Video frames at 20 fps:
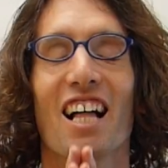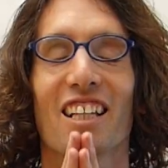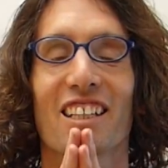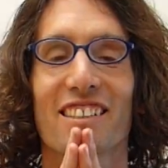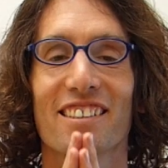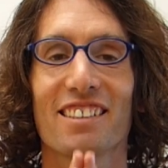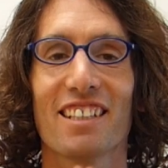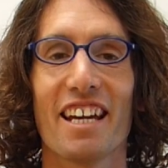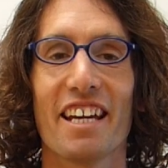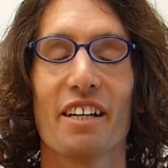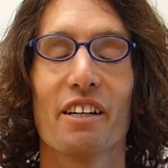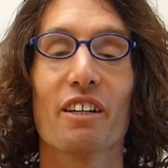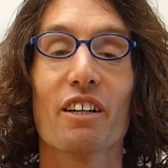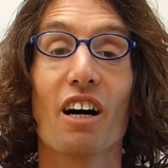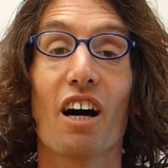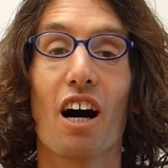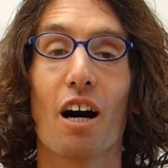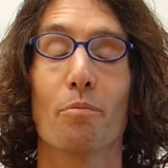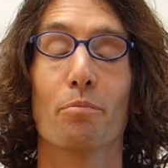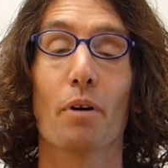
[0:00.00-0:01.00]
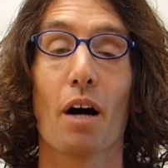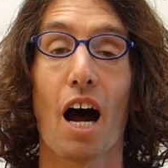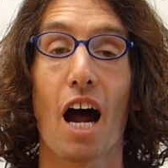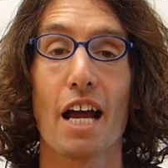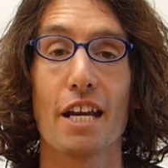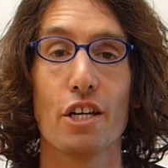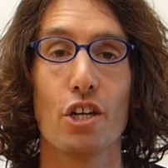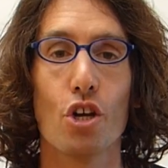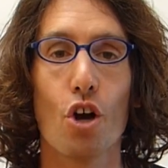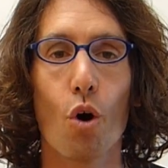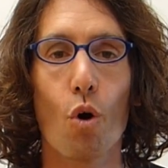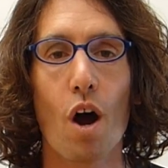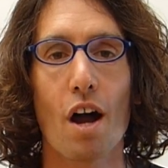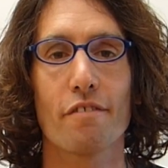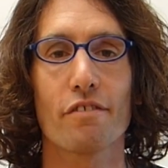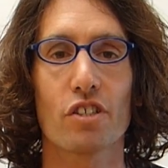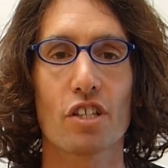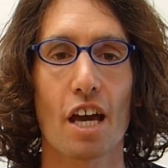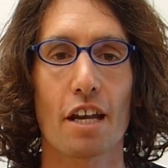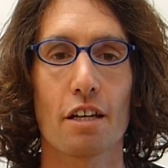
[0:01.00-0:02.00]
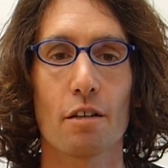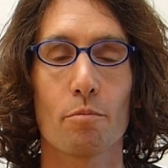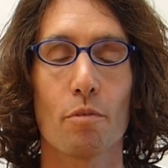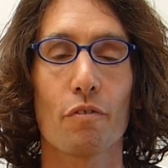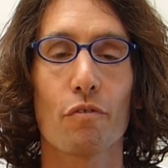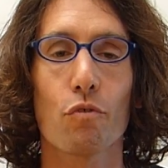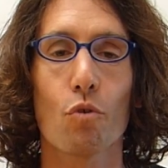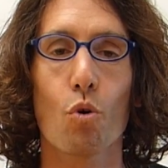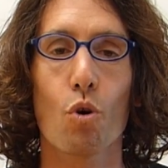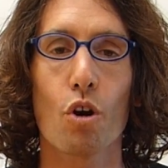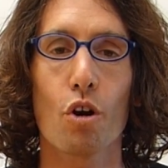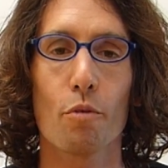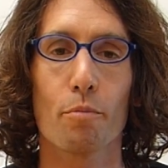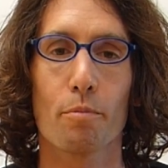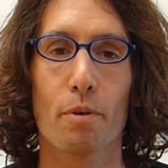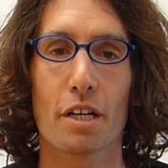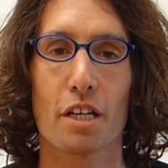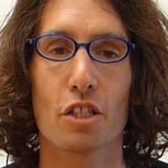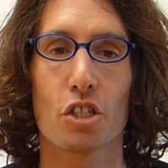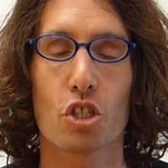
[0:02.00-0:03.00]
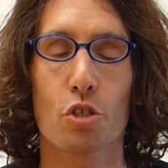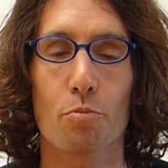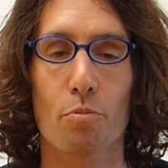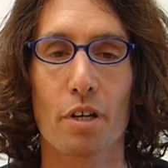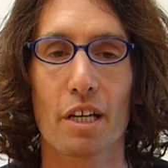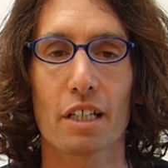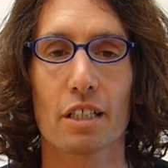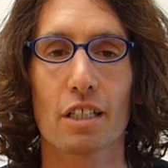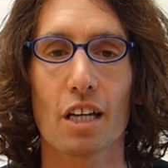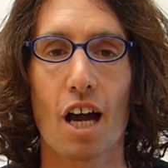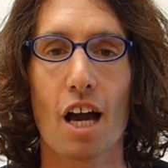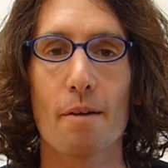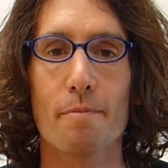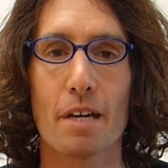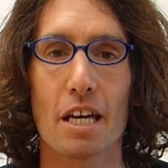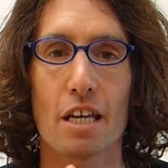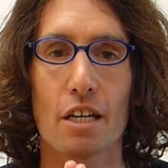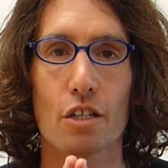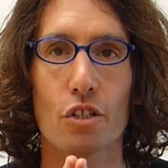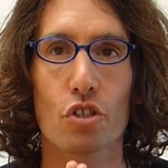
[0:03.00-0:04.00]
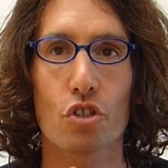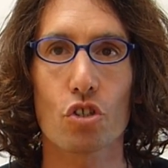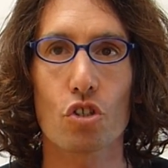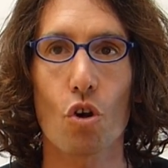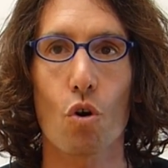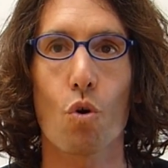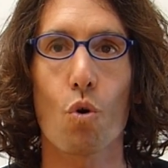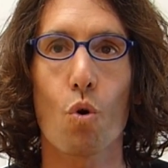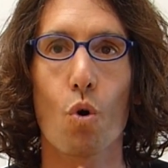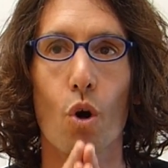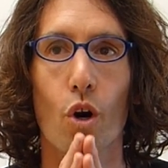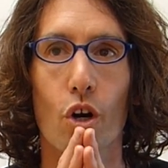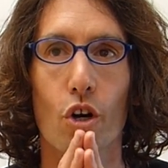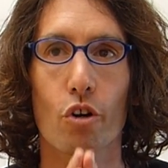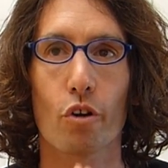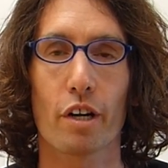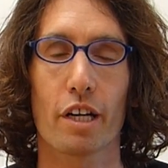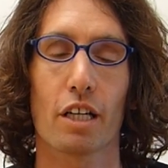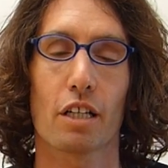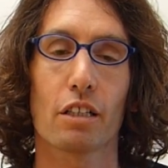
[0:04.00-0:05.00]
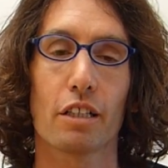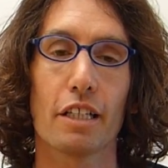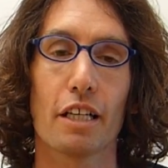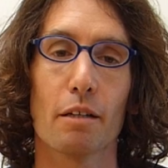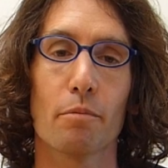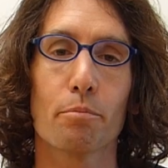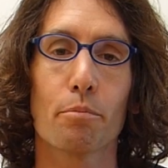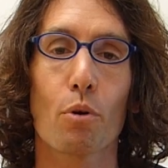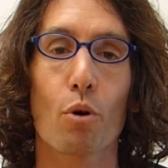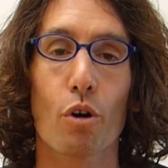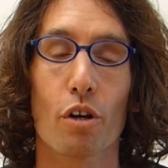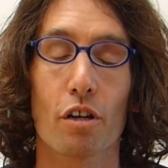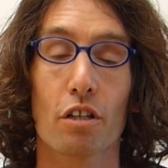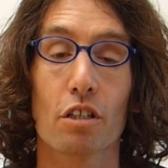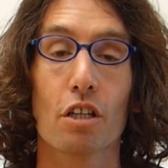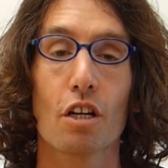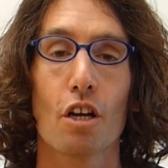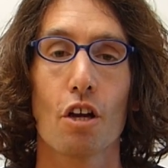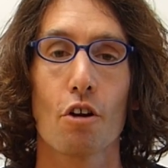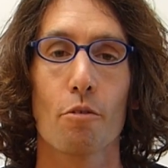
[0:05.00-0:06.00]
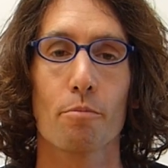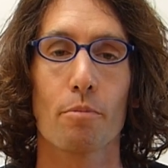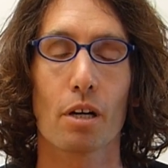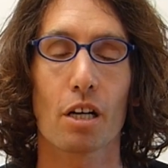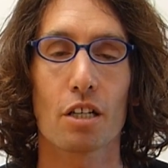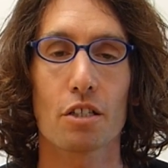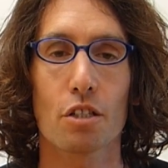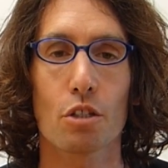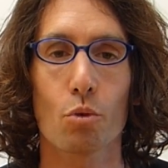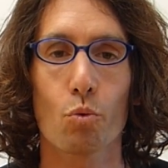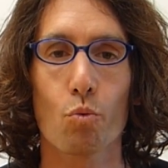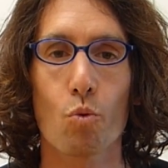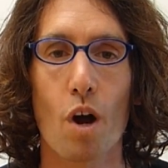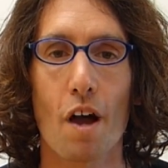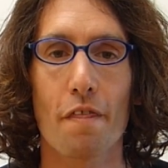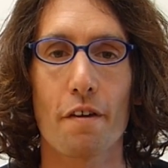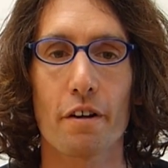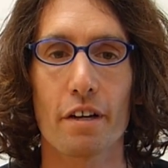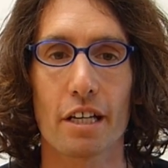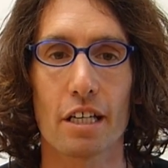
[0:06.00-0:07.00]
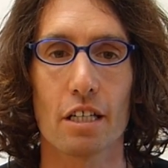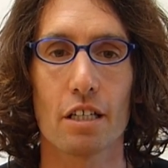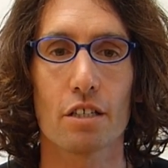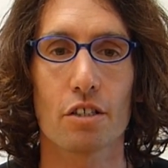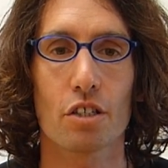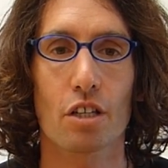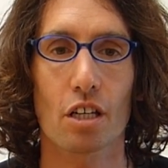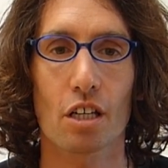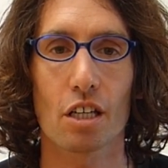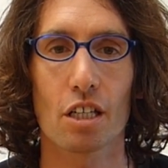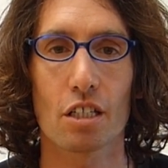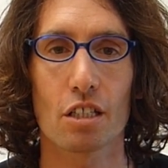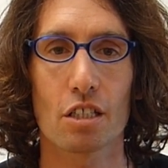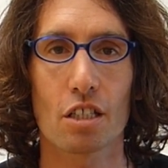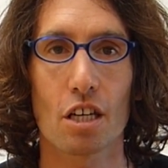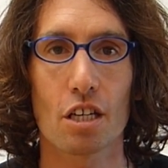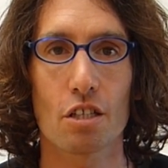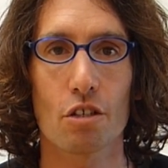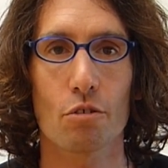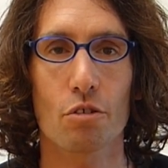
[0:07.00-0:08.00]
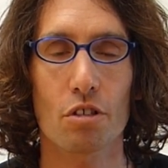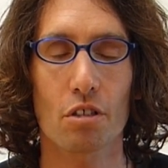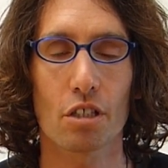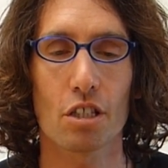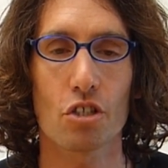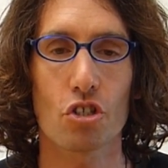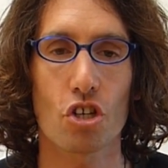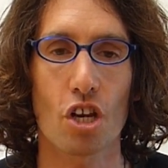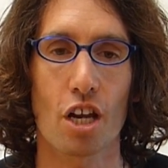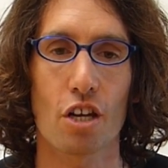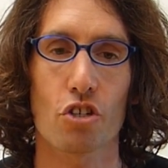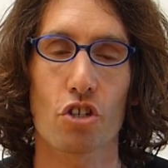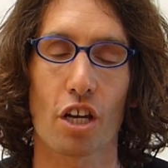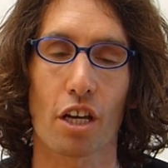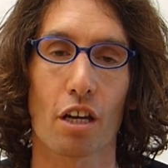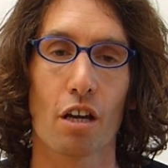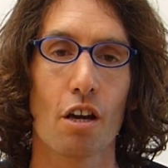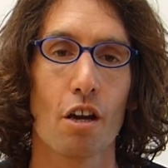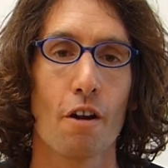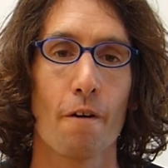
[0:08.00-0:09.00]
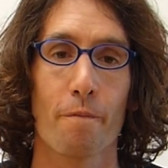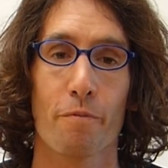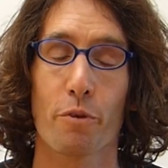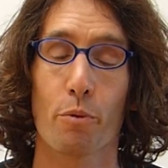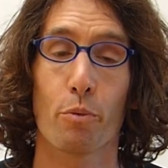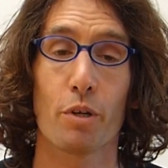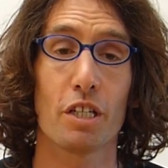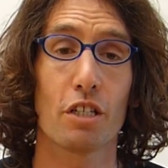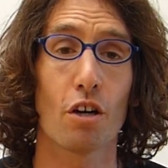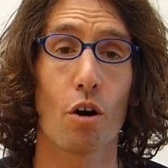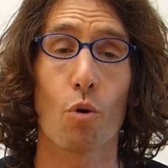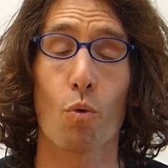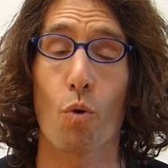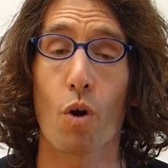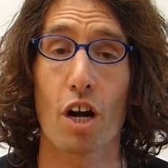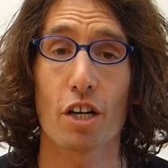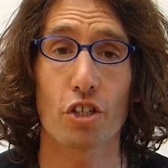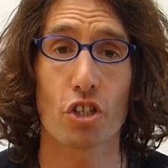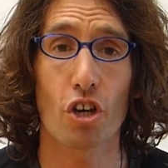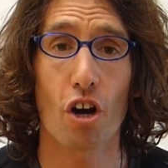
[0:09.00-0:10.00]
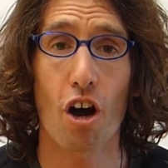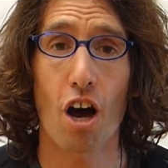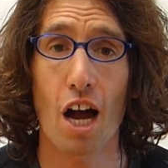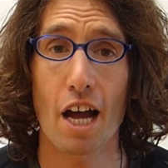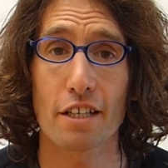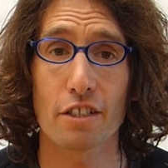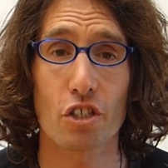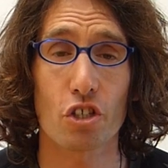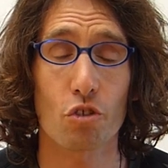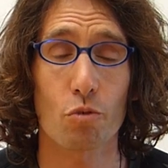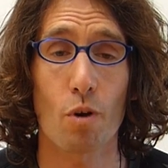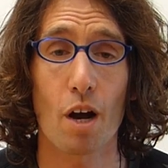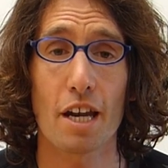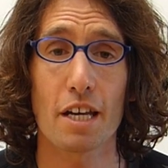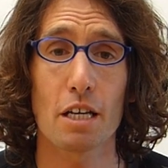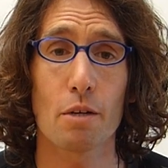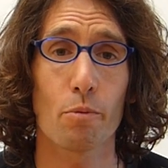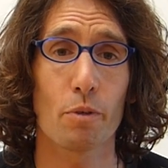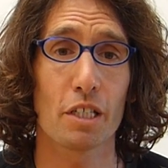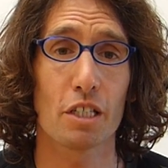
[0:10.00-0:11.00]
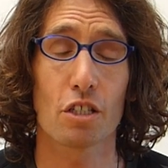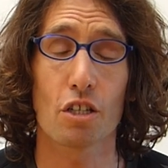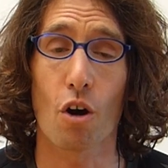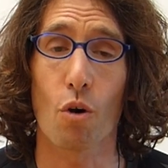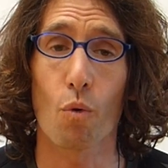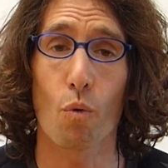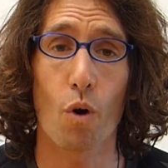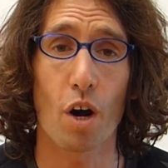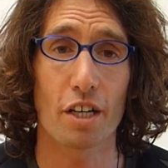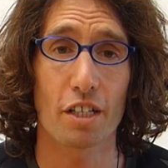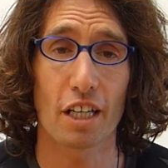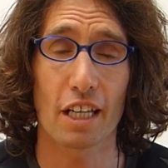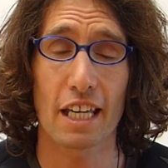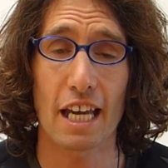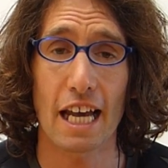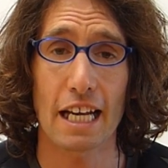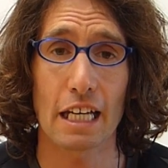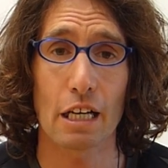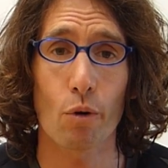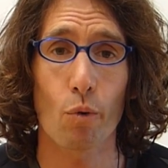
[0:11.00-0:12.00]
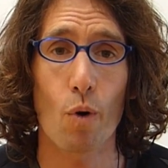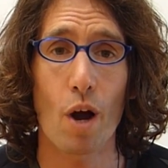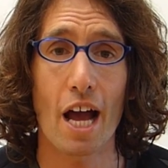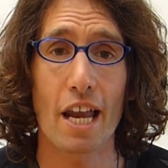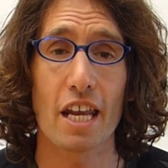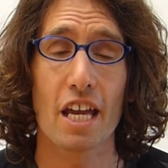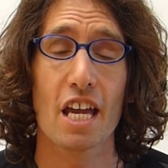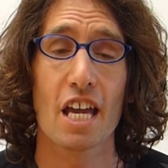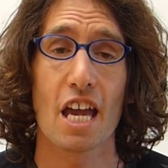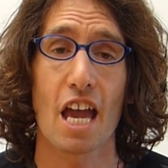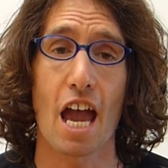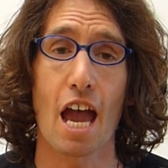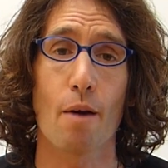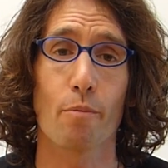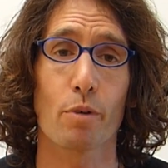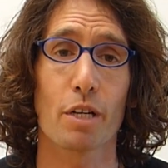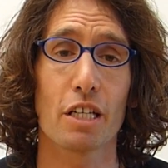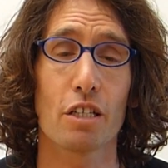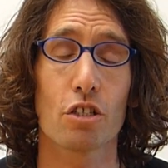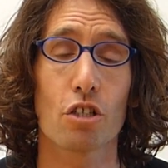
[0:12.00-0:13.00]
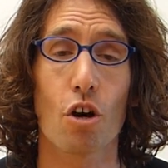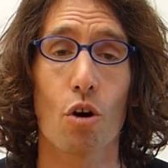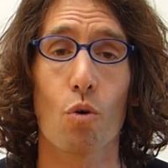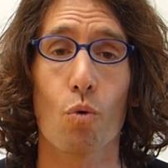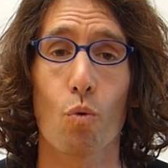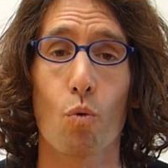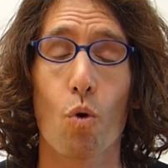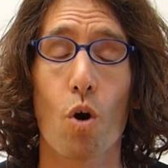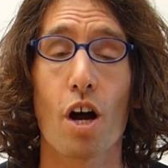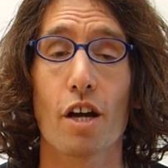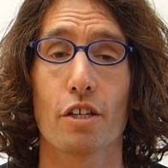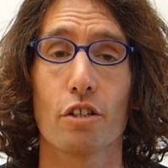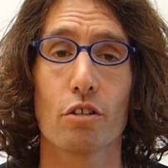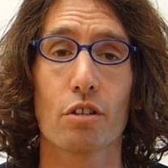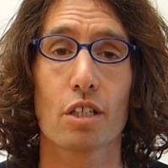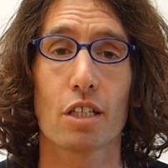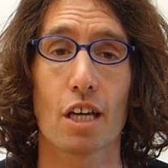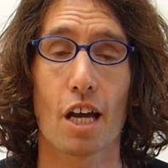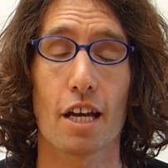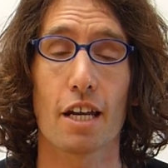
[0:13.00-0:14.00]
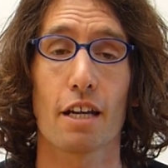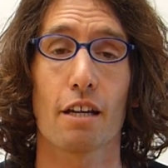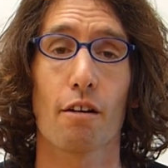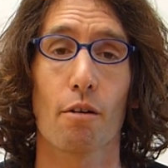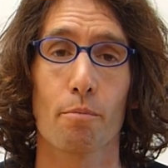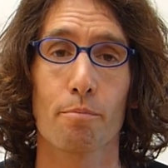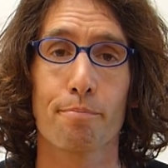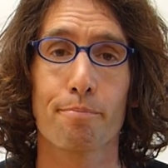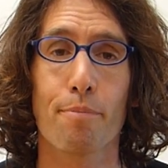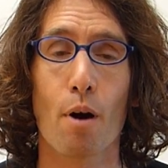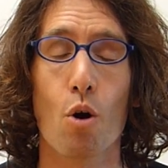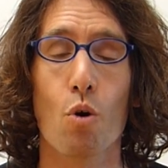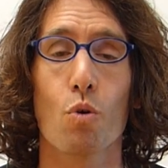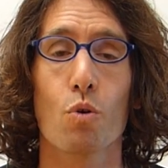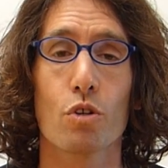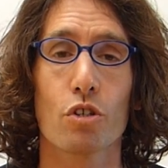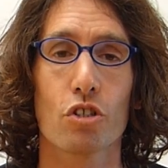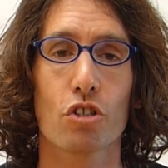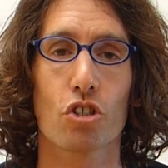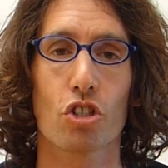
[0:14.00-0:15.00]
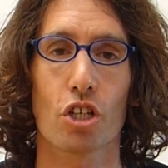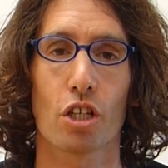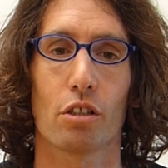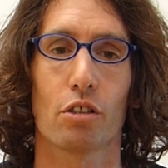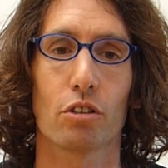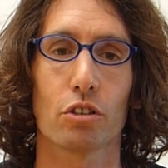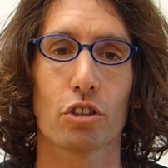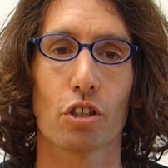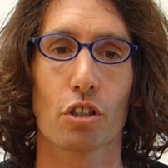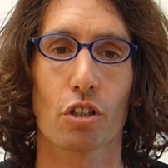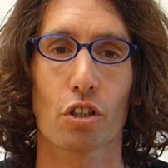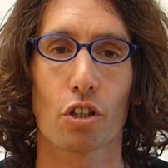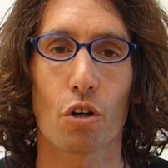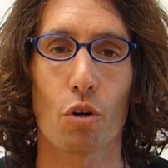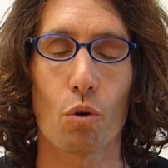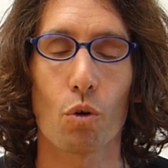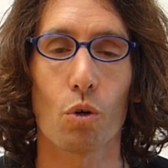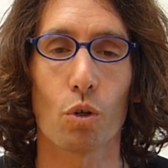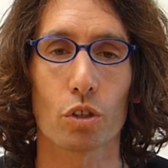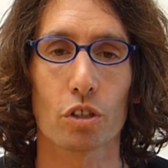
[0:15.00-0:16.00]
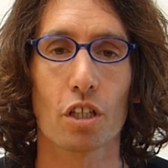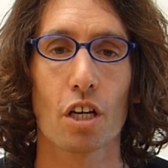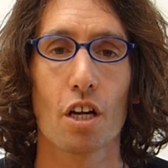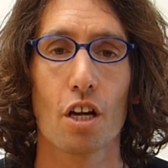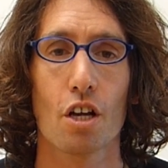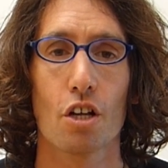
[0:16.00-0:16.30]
Layer up. I know I've said it before, but in springtime it is so critically important because the weather is continuously changing. We don't want you hot and sweaty, we don't want you getting wet, and we don't want you getting bone-chilled cold.